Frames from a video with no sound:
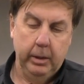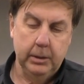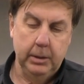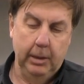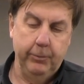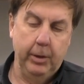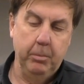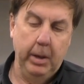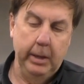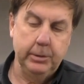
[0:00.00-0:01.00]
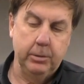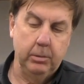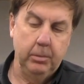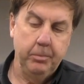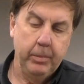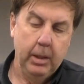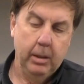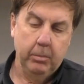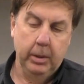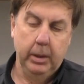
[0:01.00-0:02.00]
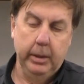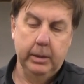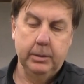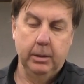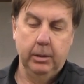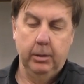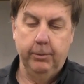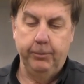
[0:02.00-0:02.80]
It's not very magical, but it is a